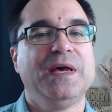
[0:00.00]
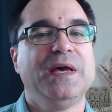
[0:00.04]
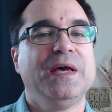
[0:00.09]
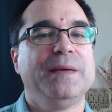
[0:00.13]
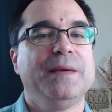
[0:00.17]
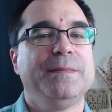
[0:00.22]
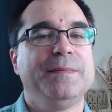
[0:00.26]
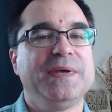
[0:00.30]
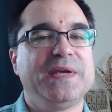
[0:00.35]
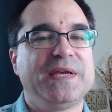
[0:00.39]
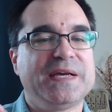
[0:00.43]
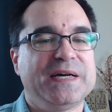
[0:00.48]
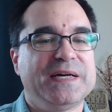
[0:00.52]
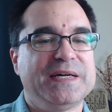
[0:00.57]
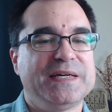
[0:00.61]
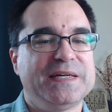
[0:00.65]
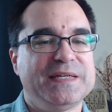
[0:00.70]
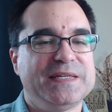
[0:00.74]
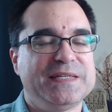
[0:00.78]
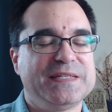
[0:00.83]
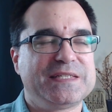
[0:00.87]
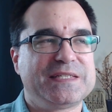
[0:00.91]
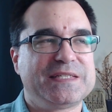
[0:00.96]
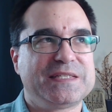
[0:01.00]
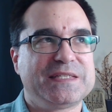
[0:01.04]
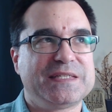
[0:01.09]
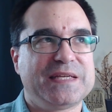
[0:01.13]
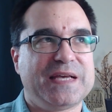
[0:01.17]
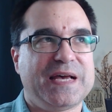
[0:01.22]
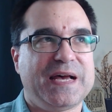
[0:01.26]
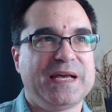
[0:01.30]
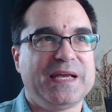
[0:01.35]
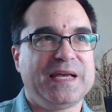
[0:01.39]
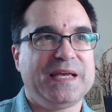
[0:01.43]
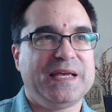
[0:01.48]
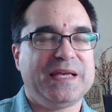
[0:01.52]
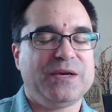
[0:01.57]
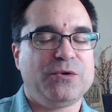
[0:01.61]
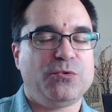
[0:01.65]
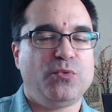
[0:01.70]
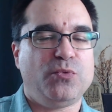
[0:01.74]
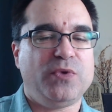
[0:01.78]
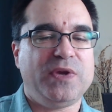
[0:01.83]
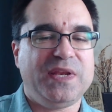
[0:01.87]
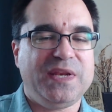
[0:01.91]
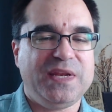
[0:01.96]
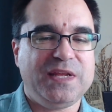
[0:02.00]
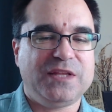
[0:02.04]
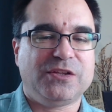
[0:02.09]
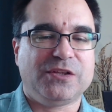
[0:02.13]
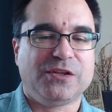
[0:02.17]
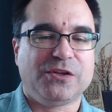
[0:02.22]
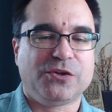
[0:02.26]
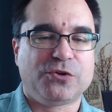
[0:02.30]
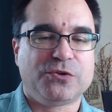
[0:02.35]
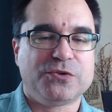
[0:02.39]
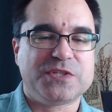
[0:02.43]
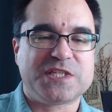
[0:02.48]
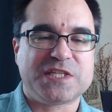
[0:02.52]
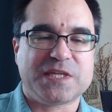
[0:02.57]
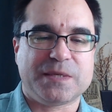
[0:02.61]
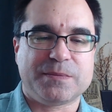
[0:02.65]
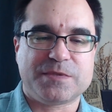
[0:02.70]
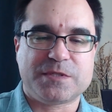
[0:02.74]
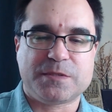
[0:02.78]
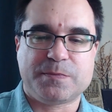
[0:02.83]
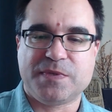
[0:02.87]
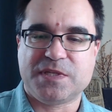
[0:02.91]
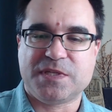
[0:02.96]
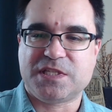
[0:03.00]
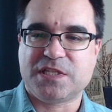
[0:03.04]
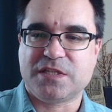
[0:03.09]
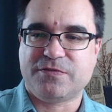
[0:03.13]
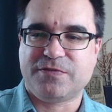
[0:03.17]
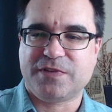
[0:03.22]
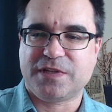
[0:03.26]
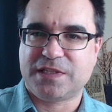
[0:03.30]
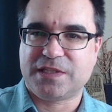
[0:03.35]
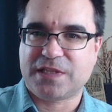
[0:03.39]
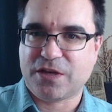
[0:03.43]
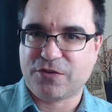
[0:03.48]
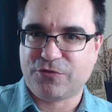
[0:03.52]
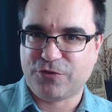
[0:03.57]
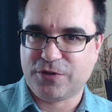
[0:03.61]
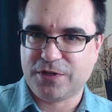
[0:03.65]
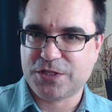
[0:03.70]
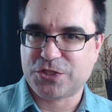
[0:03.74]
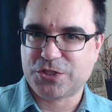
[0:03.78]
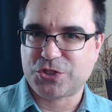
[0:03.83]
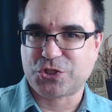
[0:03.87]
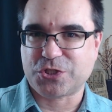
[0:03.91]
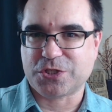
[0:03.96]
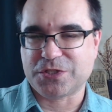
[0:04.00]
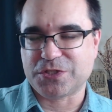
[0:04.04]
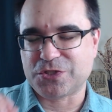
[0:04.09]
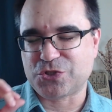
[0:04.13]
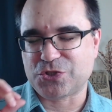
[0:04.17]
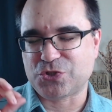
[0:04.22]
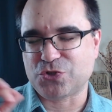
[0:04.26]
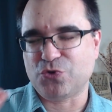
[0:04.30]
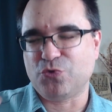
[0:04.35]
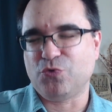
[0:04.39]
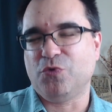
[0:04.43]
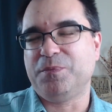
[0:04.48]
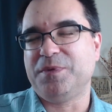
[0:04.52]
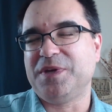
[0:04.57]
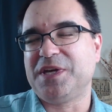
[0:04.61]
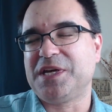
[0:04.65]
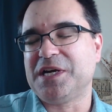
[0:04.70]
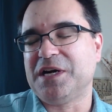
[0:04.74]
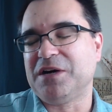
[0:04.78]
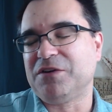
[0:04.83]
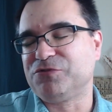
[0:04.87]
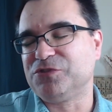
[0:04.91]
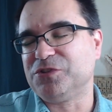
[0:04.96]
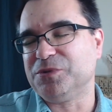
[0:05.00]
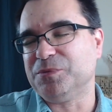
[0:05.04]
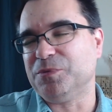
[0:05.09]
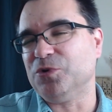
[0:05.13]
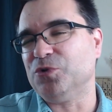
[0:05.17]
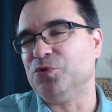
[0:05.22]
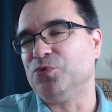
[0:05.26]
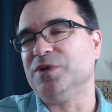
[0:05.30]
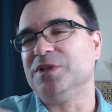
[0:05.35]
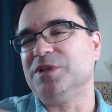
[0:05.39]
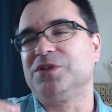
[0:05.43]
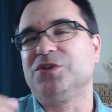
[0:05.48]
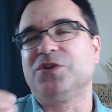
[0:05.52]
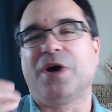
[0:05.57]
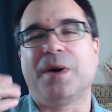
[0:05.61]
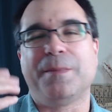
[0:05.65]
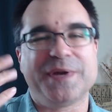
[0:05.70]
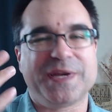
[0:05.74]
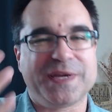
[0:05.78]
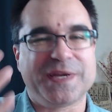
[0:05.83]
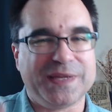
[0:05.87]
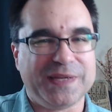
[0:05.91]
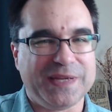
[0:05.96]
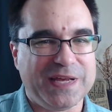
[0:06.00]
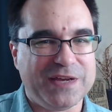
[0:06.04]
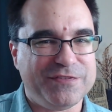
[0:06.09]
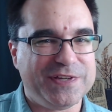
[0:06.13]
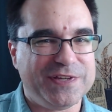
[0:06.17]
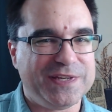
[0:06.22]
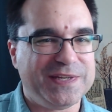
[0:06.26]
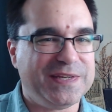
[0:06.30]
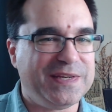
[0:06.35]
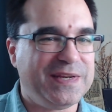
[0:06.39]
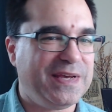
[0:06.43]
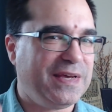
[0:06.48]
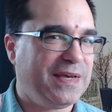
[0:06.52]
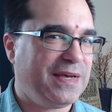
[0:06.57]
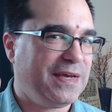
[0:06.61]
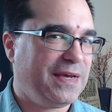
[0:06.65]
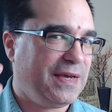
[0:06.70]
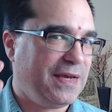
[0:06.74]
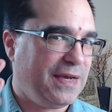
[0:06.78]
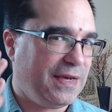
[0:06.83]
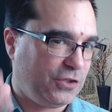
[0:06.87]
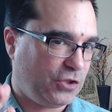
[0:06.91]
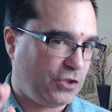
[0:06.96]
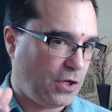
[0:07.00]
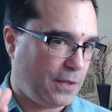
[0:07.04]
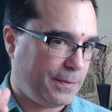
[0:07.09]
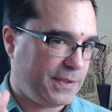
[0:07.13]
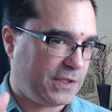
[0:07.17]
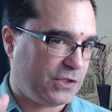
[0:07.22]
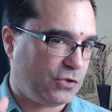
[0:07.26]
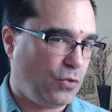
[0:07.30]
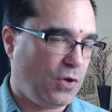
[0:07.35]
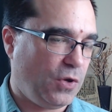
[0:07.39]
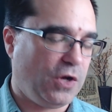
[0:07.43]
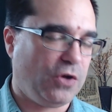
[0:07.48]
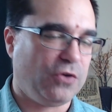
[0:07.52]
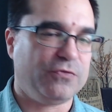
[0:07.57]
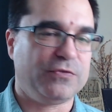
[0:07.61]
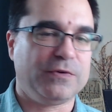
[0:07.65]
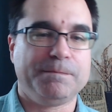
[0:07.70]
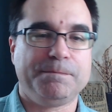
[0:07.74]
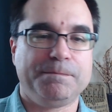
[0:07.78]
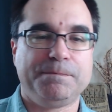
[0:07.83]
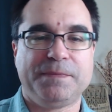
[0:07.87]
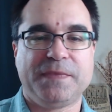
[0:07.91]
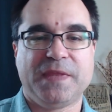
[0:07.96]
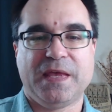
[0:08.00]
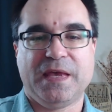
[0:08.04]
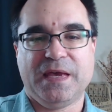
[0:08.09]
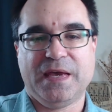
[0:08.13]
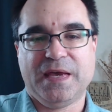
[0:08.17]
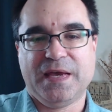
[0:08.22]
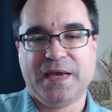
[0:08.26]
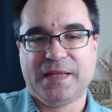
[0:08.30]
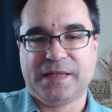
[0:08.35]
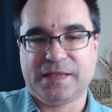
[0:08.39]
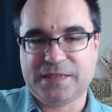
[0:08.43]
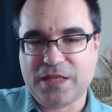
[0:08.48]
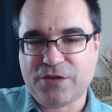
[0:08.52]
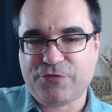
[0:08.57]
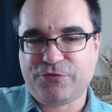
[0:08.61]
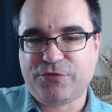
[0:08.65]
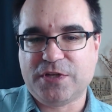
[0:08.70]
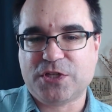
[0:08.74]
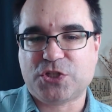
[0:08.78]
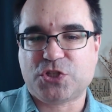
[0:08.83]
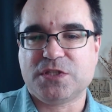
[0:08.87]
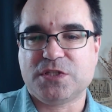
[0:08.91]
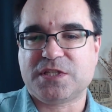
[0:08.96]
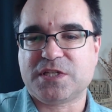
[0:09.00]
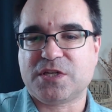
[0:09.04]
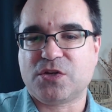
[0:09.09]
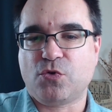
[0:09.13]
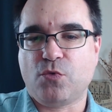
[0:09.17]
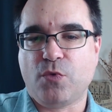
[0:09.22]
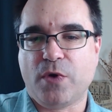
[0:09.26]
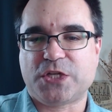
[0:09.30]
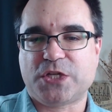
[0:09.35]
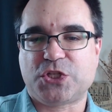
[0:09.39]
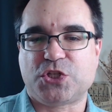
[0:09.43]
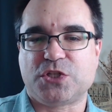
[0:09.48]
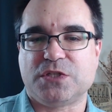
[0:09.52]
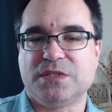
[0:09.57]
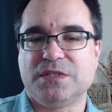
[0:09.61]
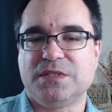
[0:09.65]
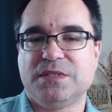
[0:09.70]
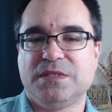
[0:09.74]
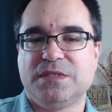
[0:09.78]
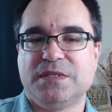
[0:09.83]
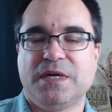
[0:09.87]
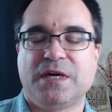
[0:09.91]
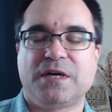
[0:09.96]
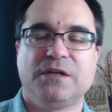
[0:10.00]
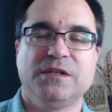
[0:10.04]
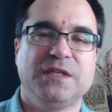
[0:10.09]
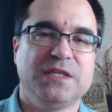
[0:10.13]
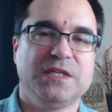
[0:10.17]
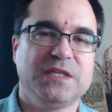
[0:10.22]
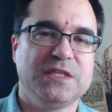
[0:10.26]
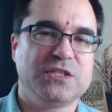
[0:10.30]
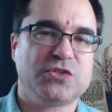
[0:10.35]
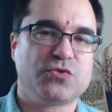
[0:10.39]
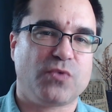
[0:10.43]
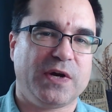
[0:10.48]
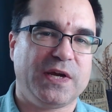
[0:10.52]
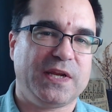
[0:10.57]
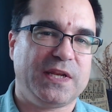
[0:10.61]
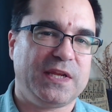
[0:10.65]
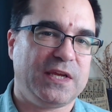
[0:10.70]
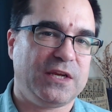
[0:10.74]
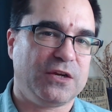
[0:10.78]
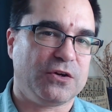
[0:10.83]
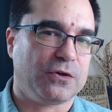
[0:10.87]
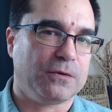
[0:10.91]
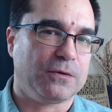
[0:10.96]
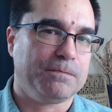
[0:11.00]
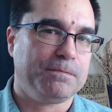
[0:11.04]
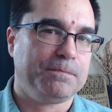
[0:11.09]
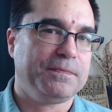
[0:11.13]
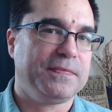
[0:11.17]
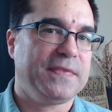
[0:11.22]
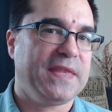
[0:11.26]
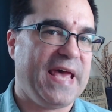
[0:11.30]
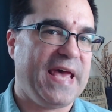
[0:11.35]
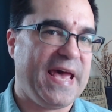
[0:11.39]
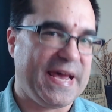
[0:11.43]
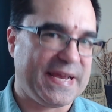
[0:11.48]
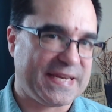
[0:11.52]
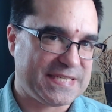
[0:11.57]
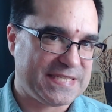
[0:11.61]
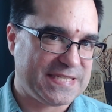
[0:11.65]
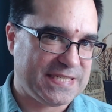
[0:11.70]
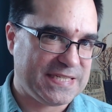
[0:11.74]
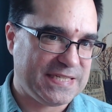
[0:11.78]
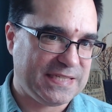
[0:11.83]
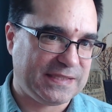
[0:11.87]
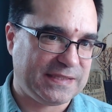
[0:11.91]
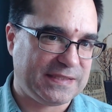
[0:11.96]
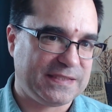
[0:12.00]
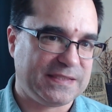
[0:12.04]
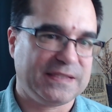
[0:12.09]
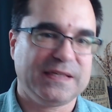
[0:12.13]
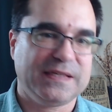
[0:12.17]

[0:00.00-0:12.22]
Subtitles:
because we need to learn some specific definitions so we'll be comfortable with topic 11 and topic 12. The definitions in question are these right here: exit,